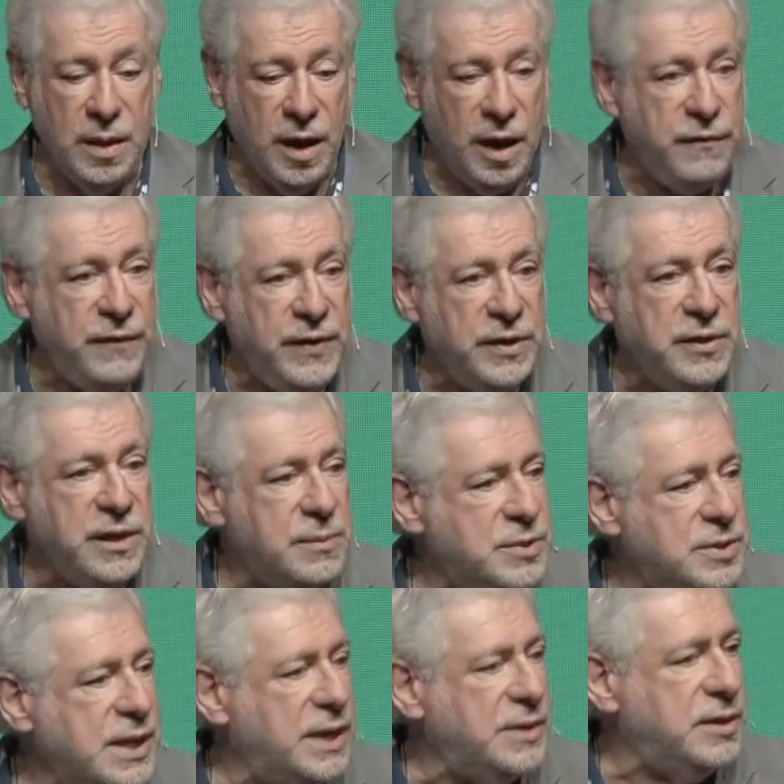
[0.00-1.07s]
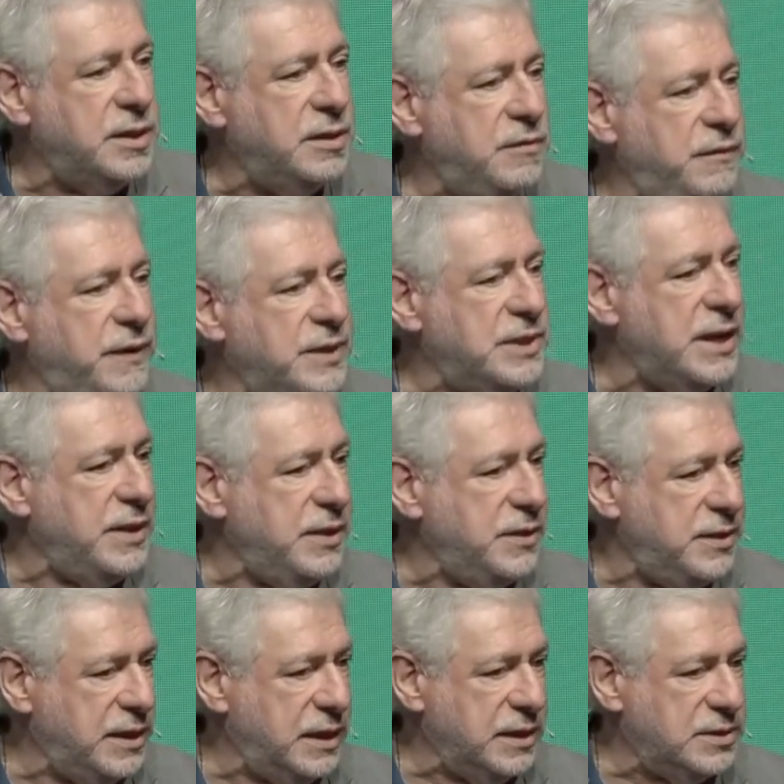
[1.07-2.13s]
I found that I'm starting to confess other
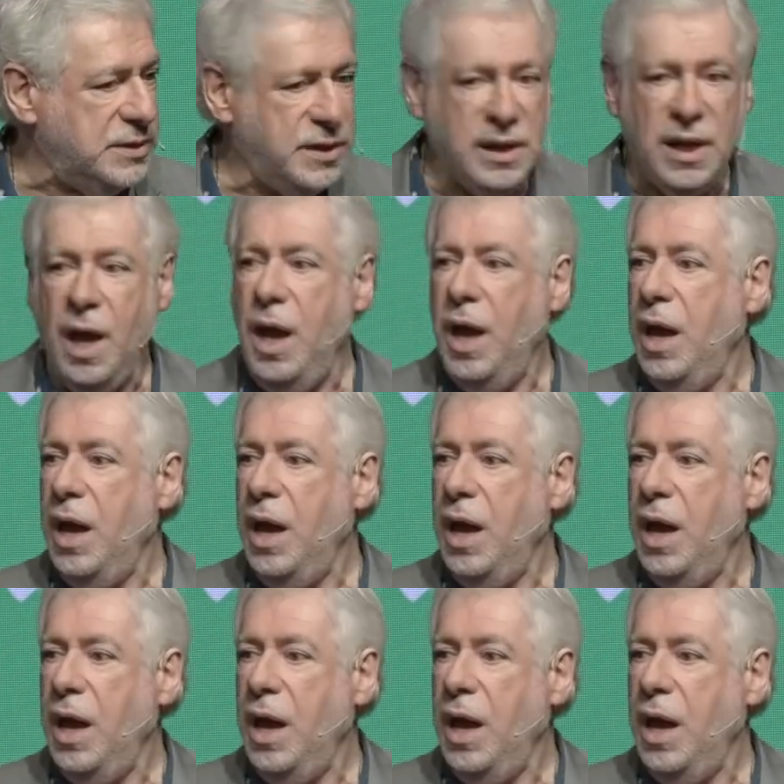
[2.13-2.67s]
things. I think,